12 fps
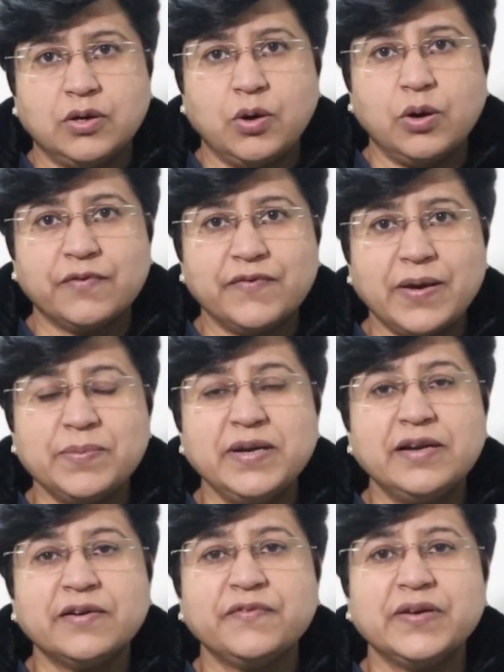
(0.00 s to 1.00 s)
or web
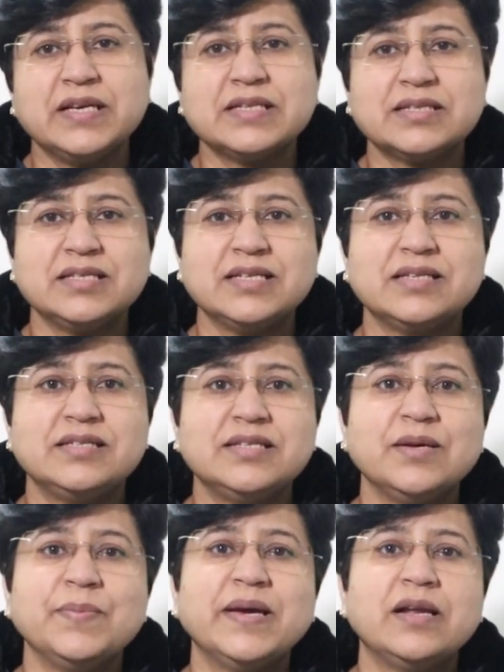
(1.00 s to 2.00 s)
interface such as
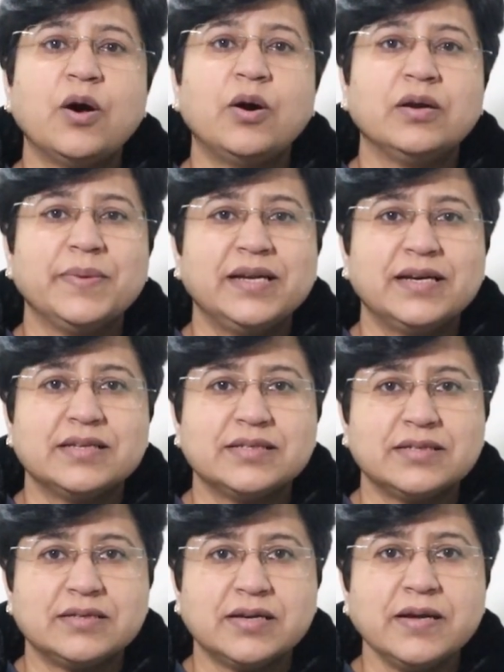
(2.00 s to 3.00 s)
Gmail, Hotmail,
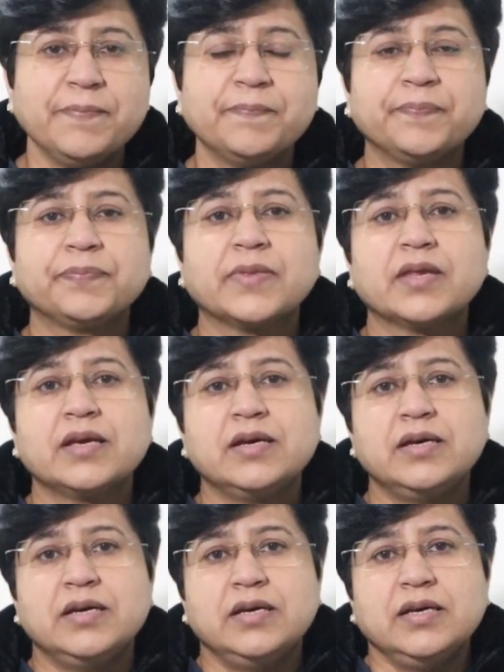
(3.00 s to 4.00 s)
etc.
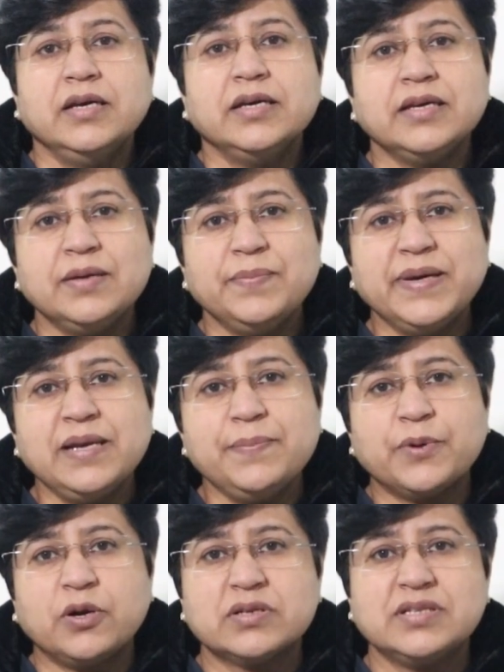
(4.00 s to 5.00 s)
Email
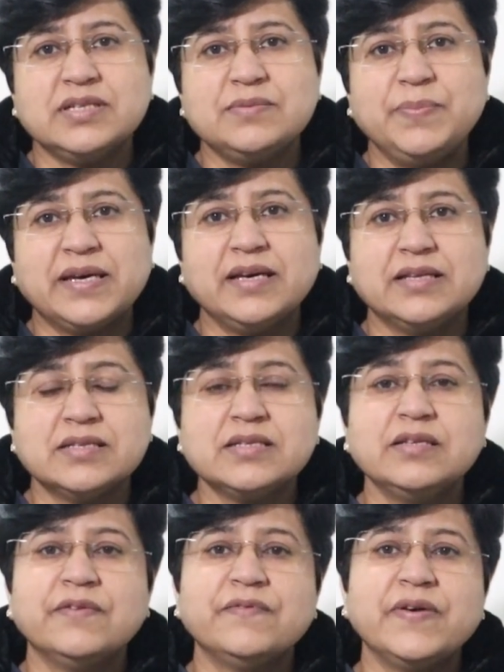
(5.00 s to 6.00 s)
process
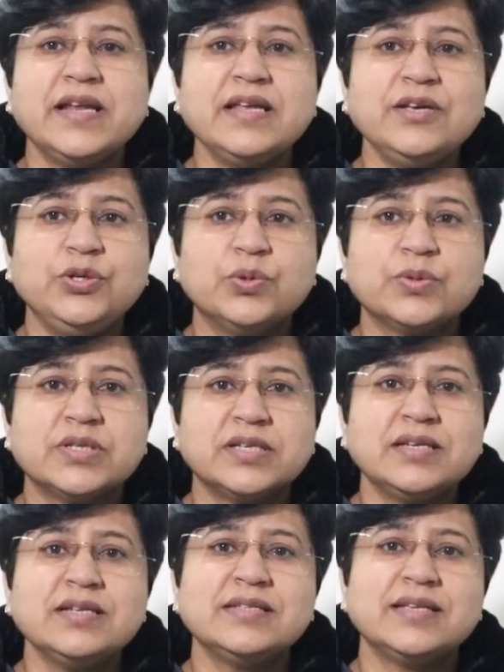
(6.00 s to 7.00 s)
begins when a
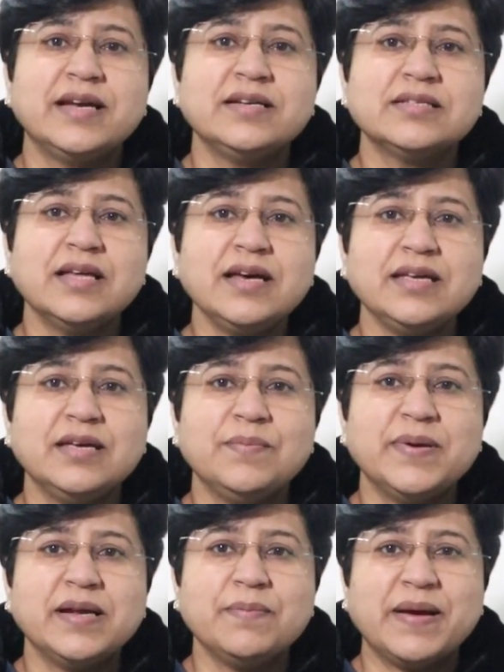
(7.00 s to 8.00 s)
user sends the
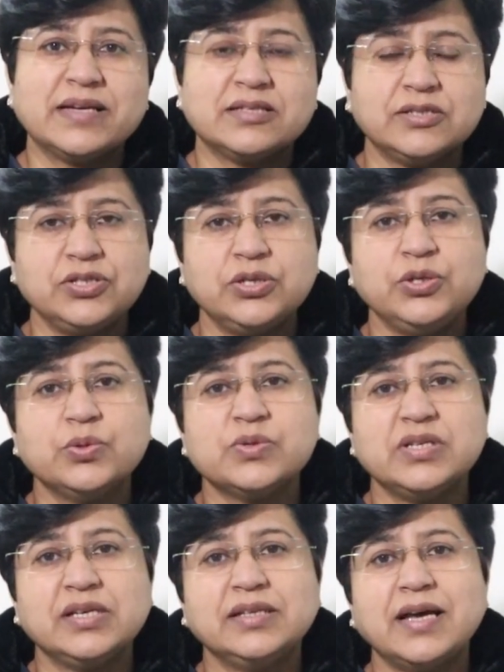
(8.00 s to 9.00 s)
email message
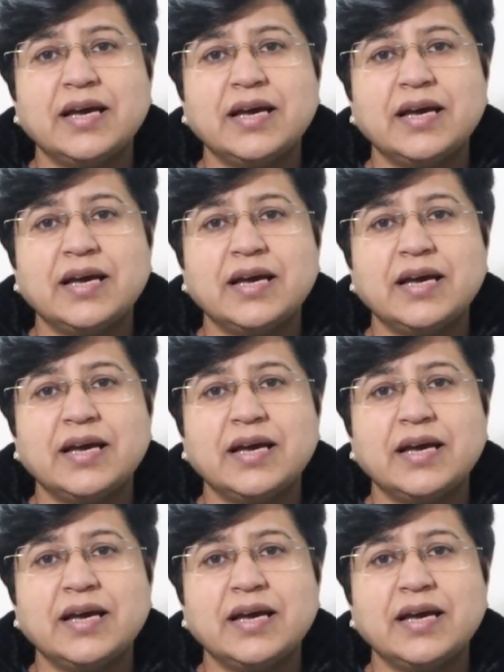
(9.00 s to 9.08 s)
using